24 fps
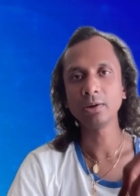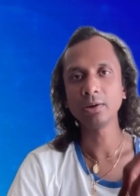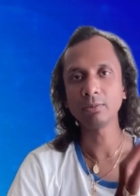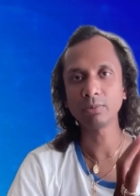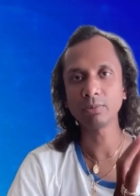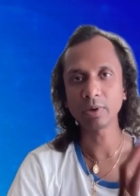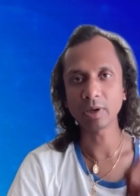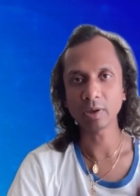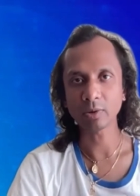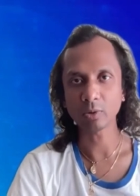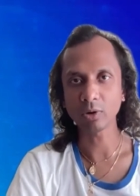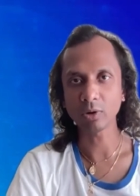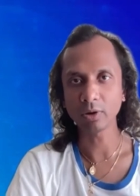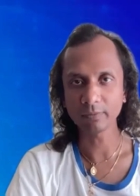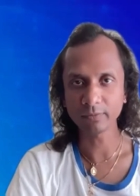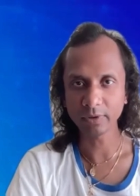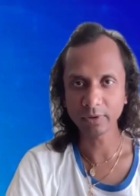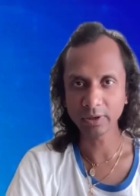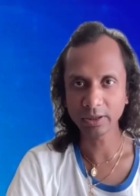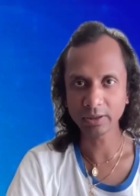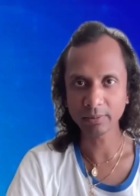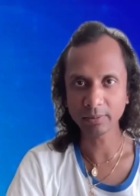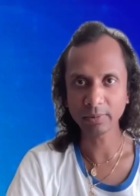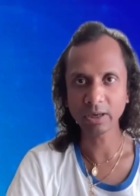if we are
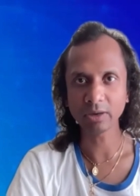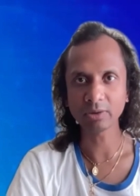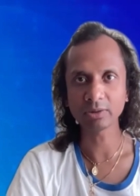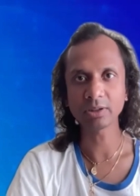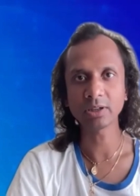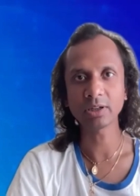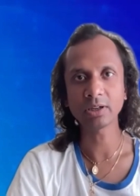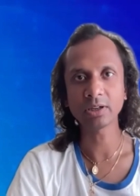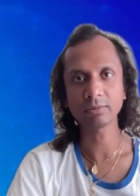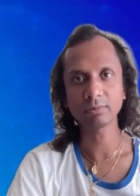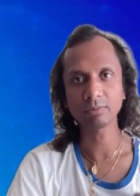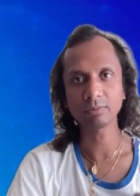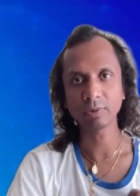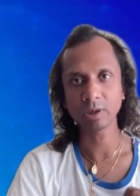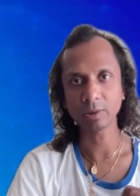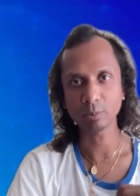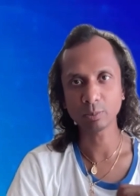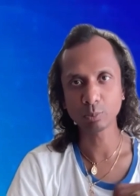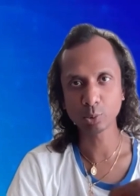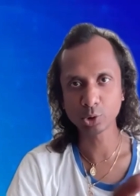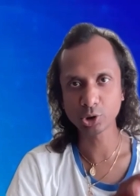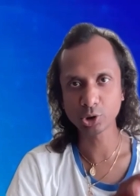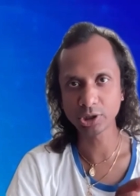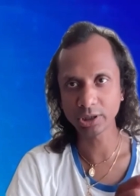confident about that we are
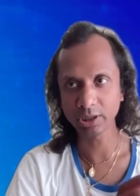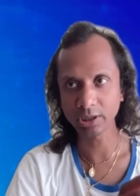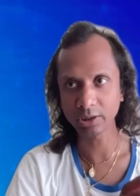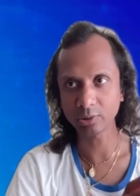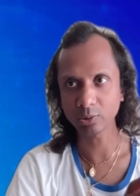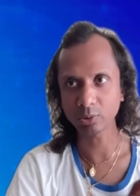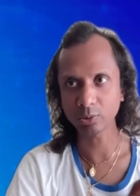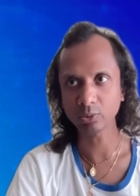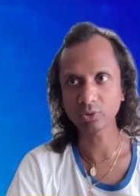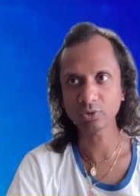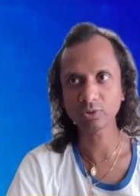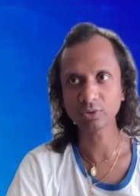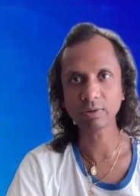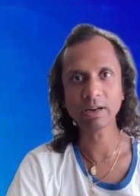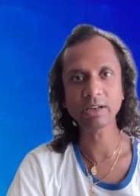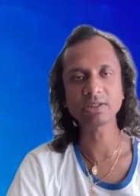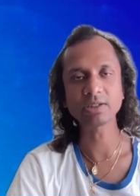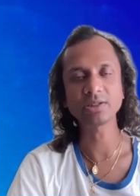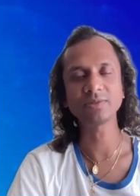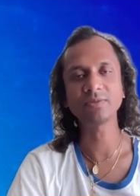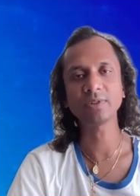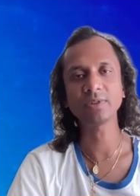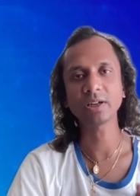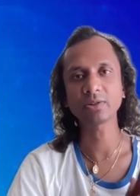pushing it to
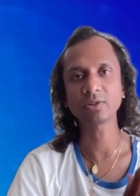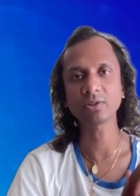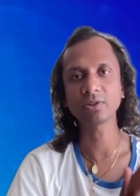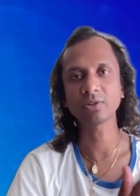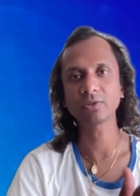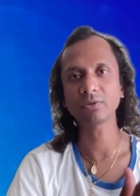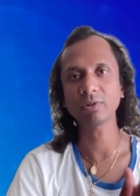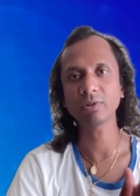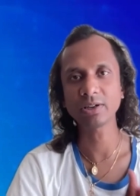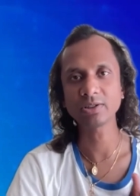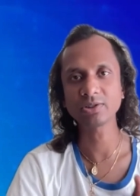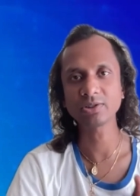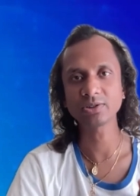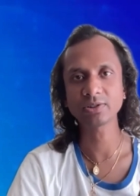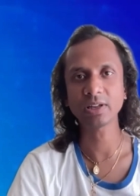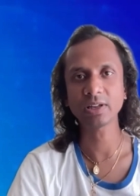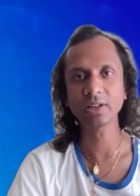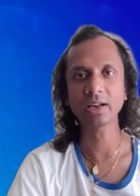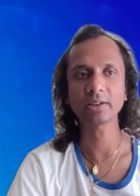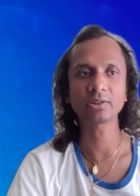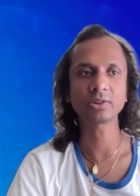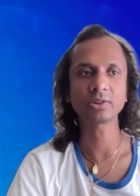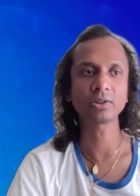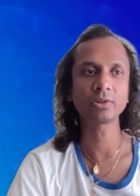strategy factory strategy
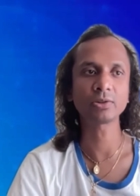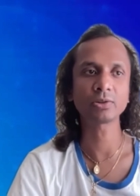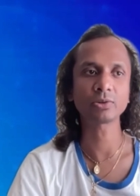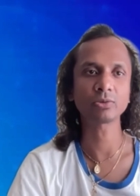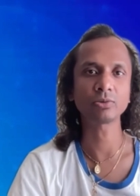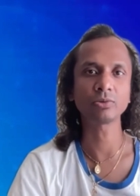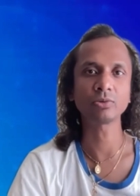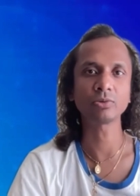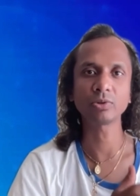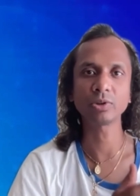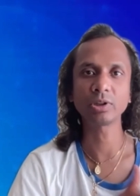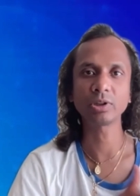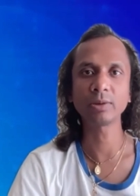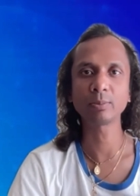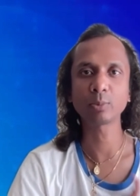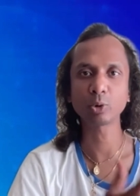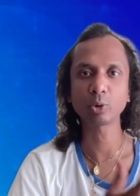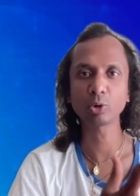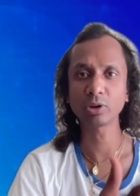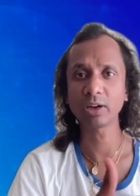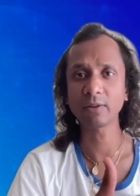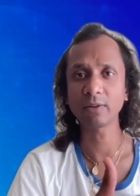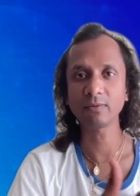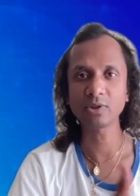selector to
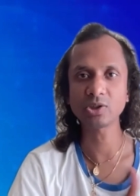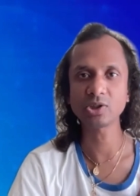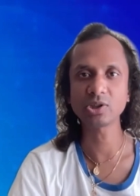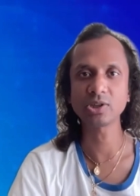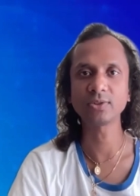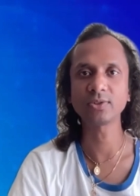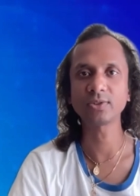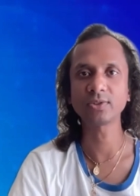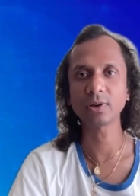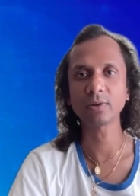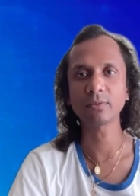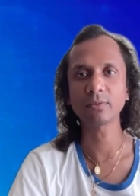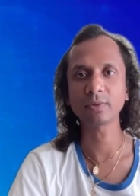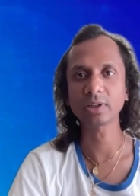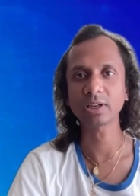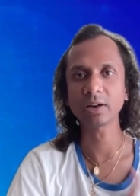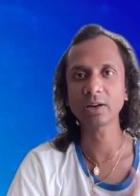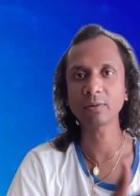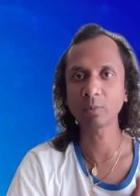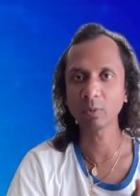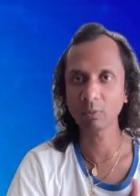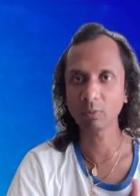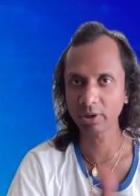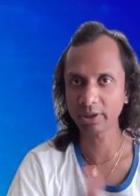improve the efficiency of it
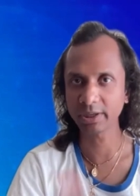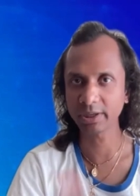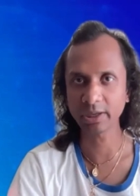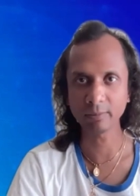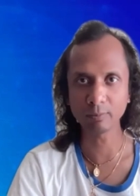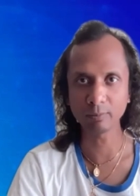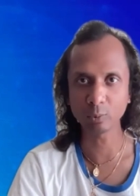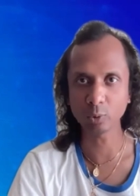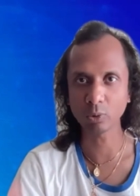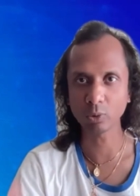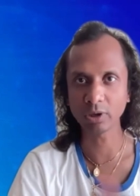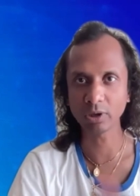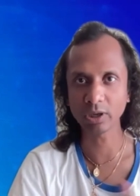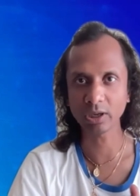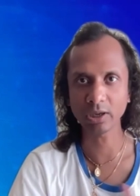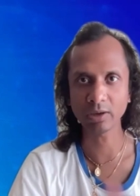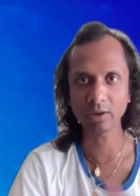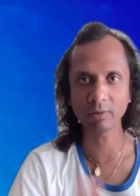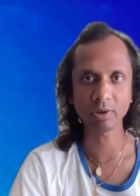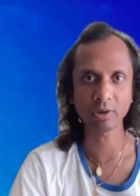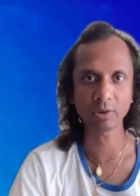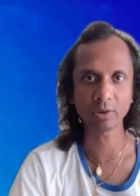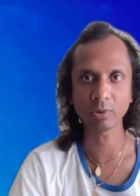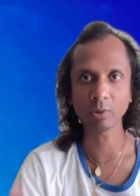and we will keep doing
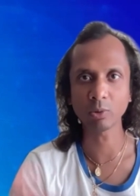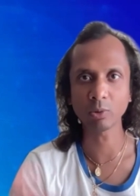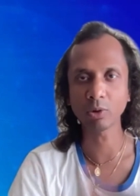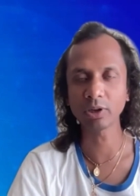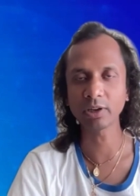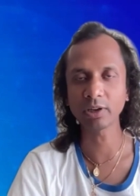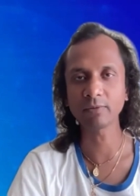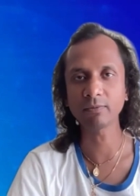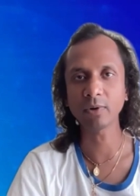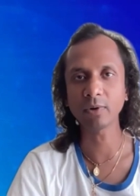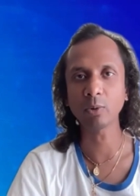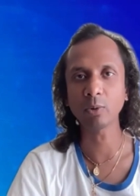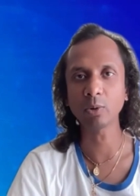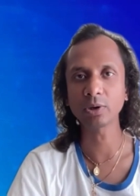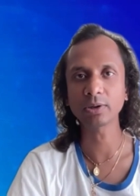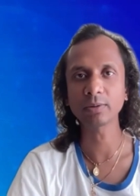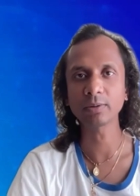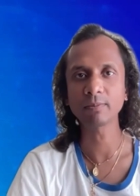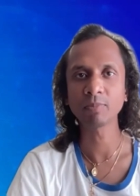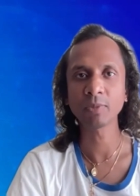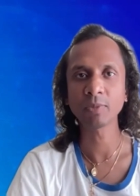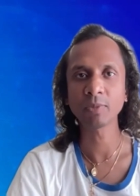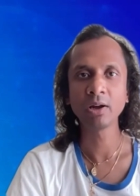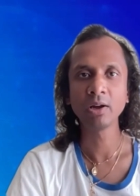even going
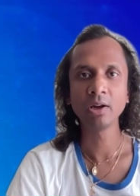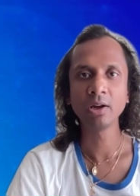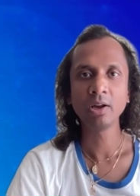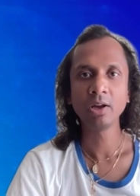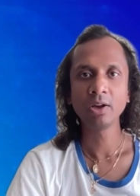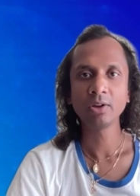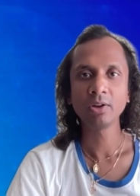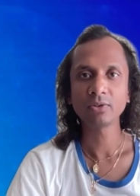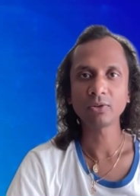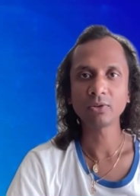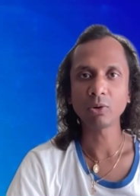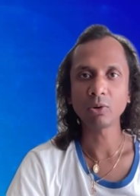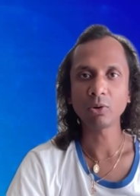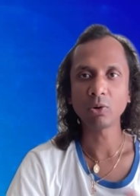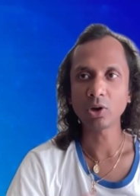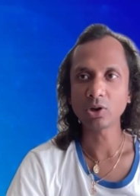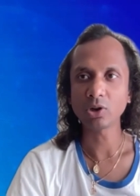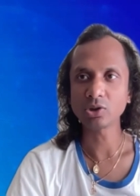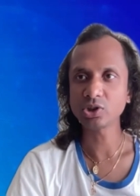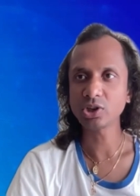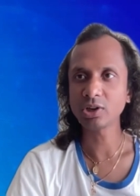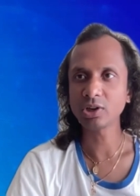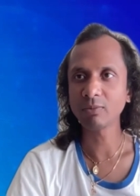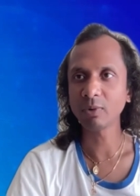forward so
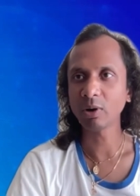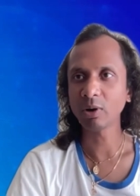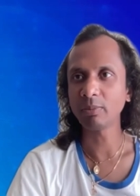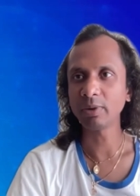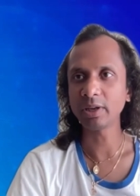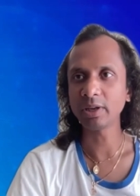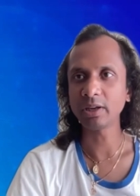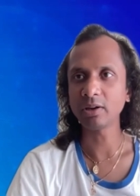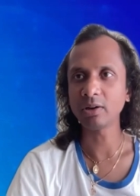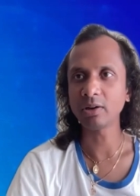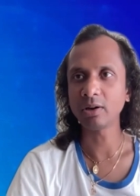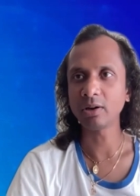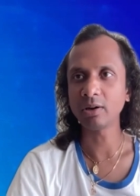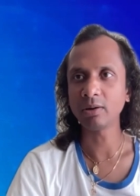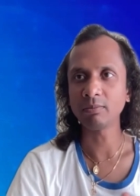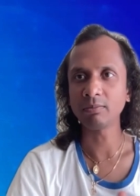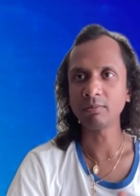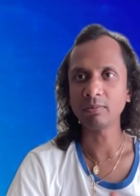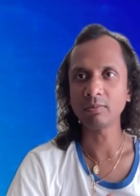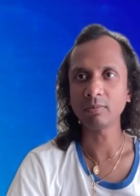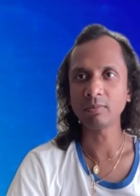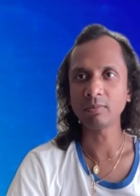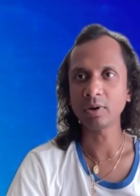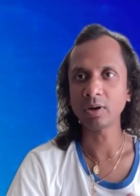launching will be
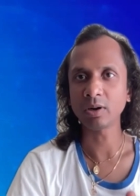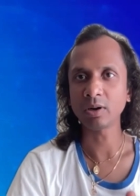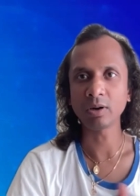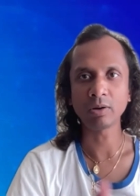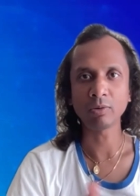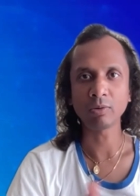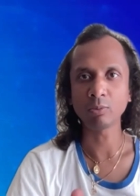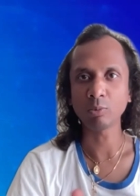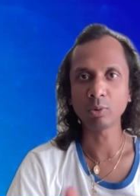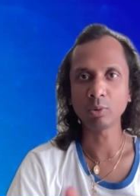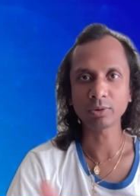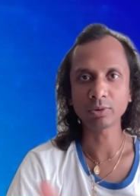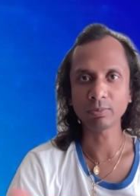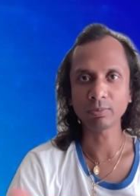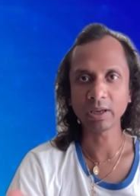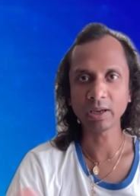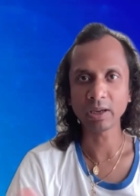um, uh, what